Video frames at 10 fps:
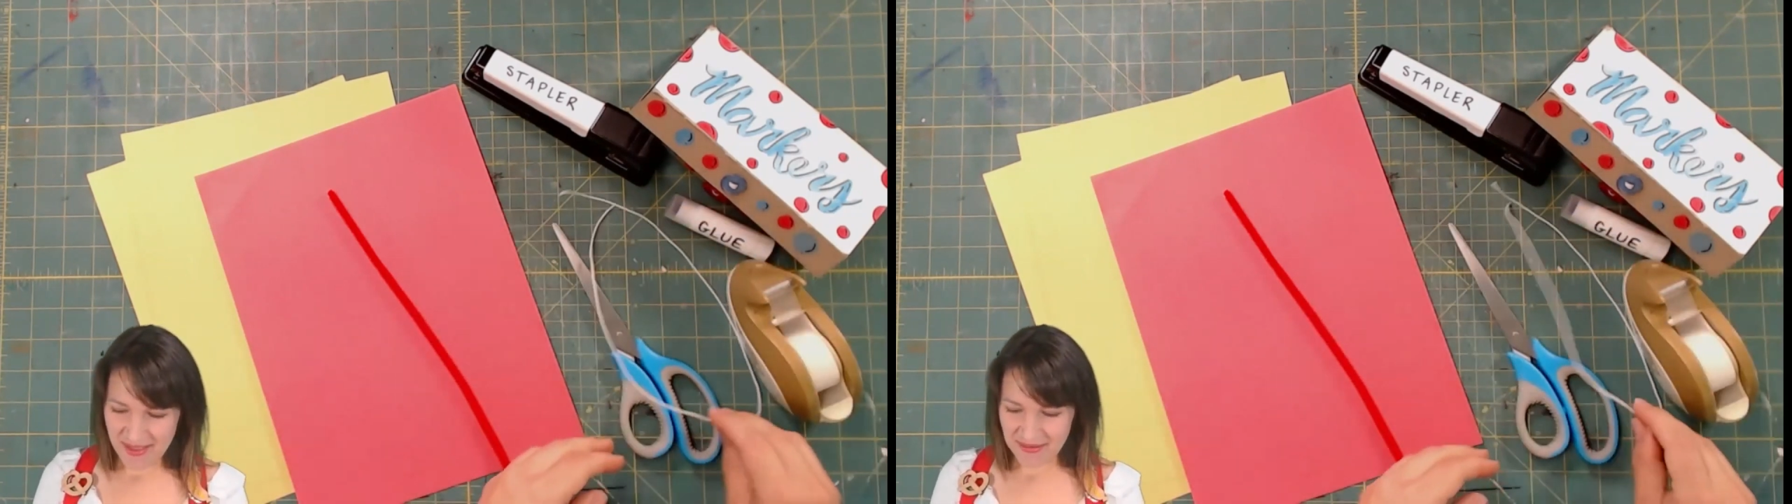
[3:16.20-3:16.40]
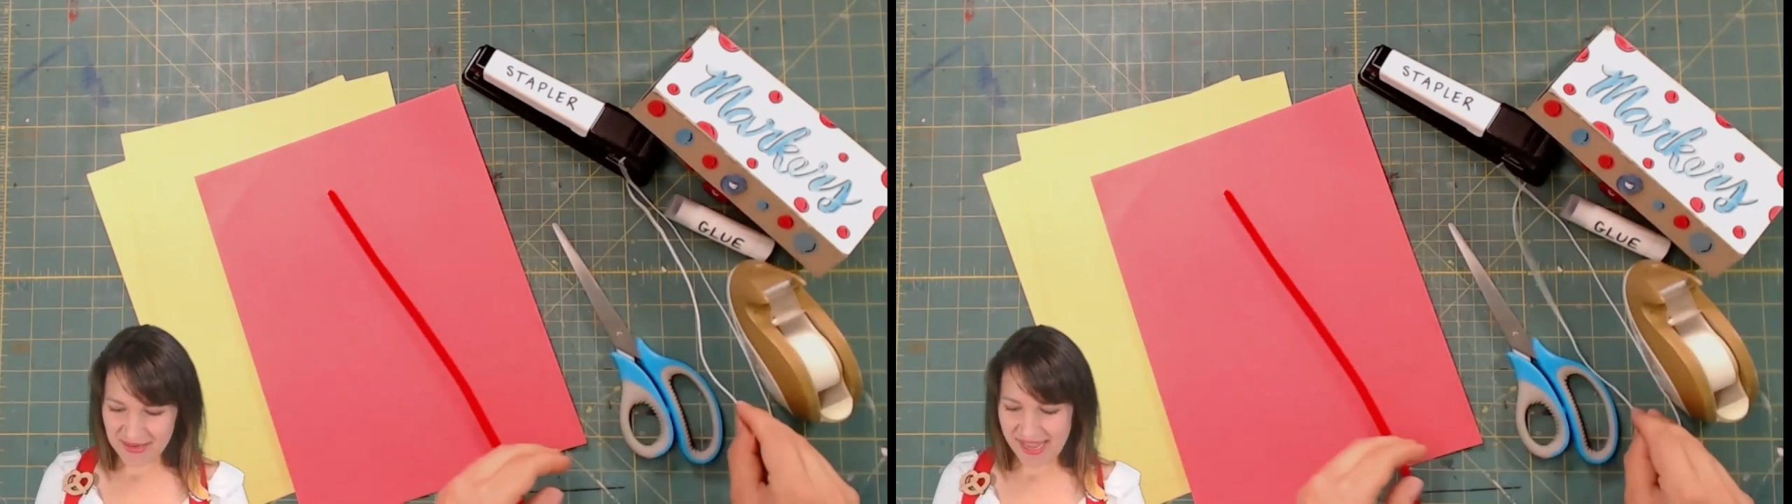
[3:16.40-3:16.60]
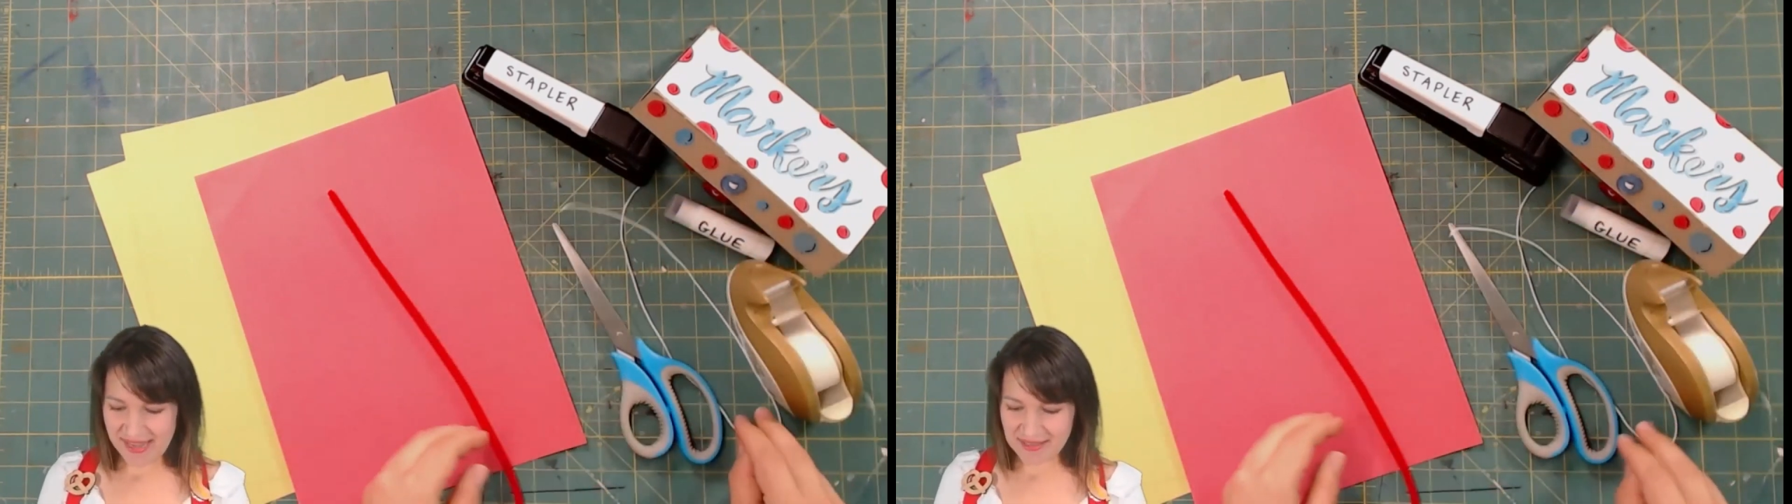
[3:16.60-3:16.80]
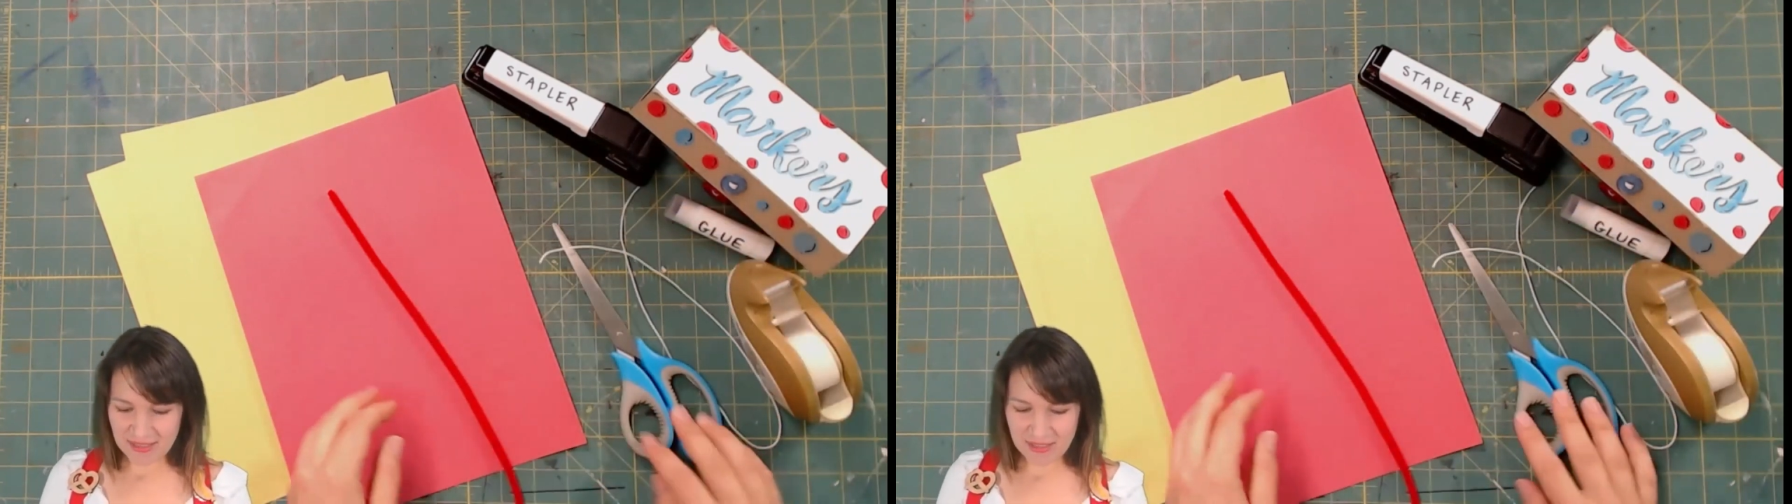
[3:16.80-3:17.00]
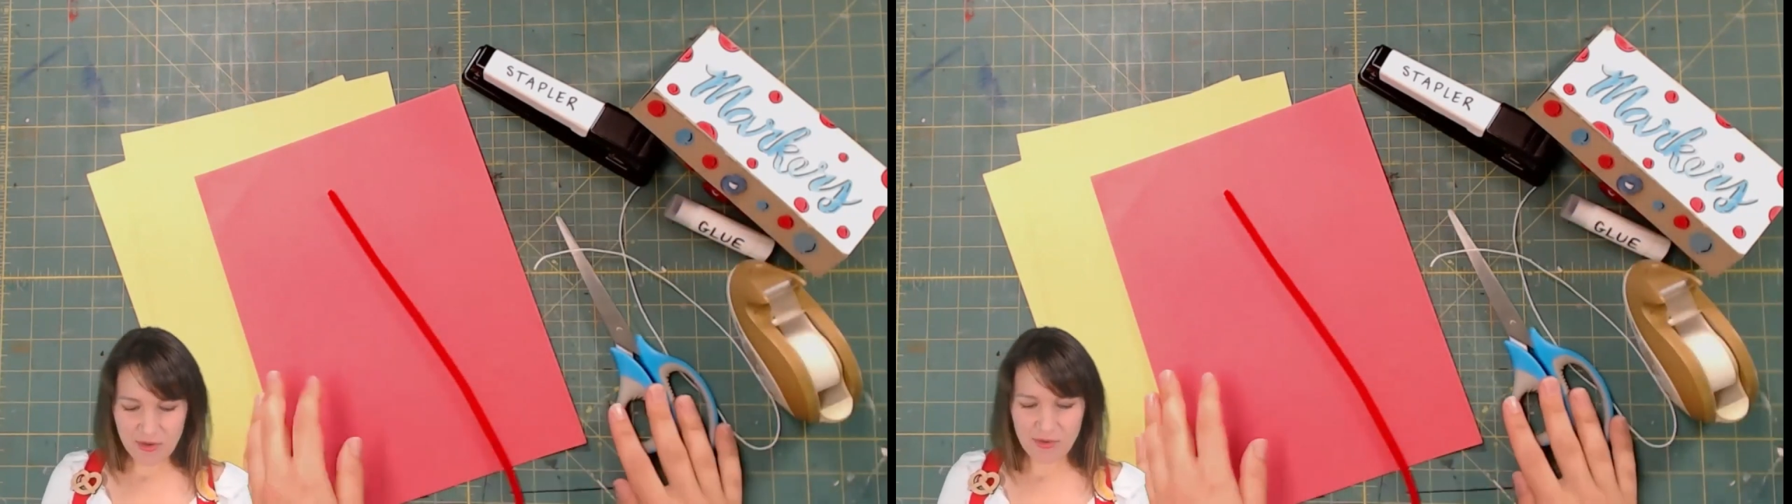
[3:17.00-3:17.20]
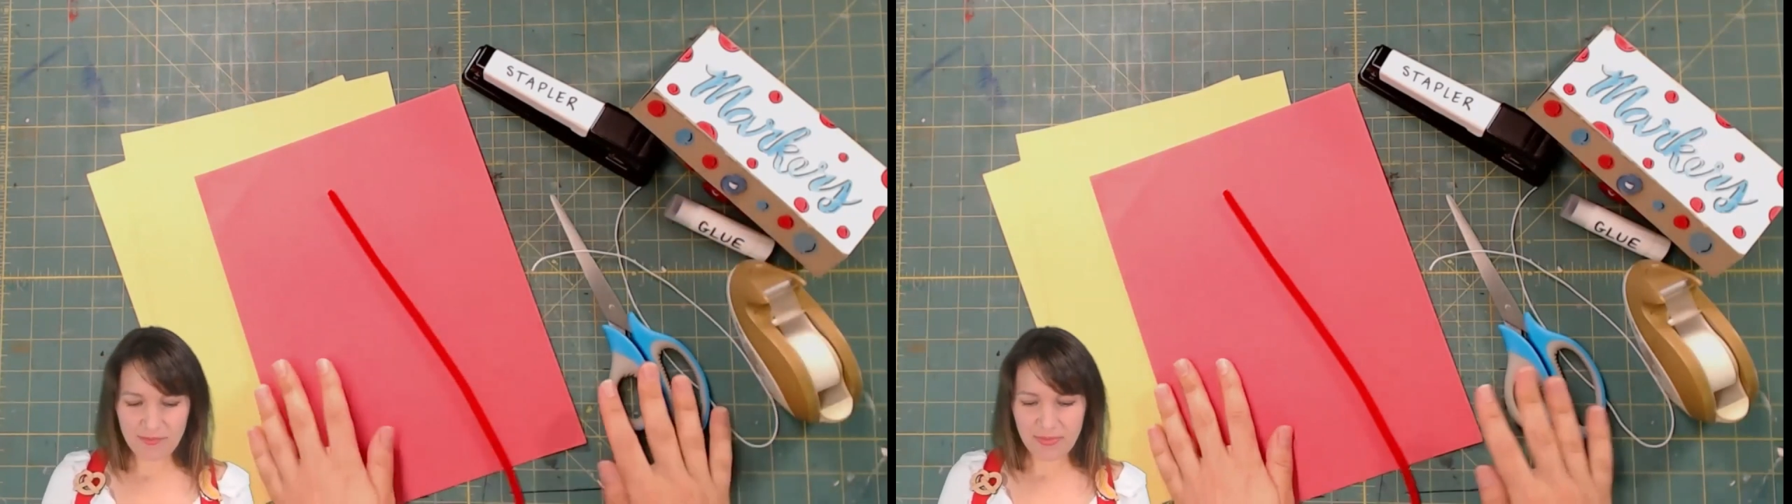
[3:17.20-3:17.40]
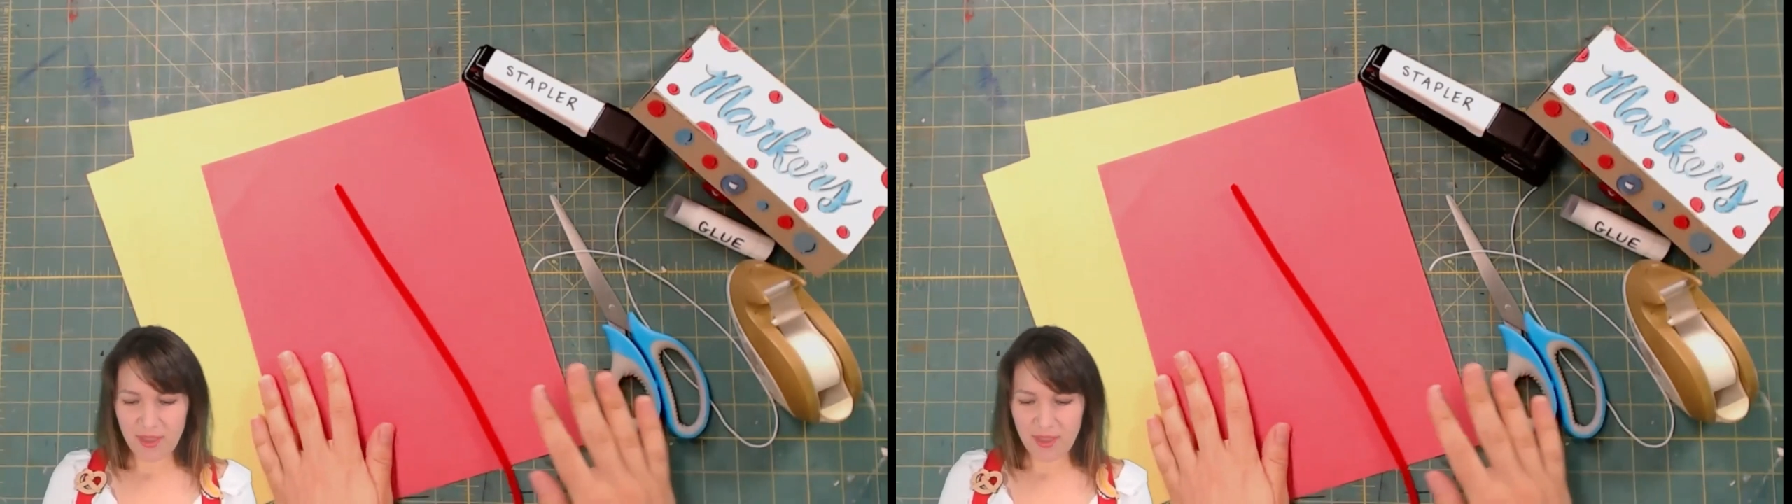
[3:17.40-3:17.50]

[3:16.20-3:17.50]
Okay, so